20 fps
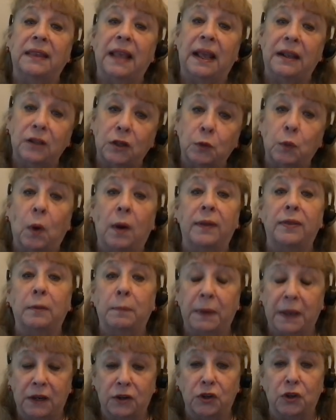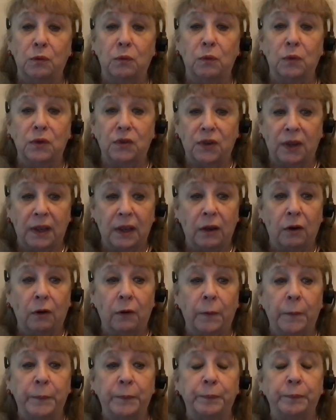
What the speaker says: That's why the patient was here.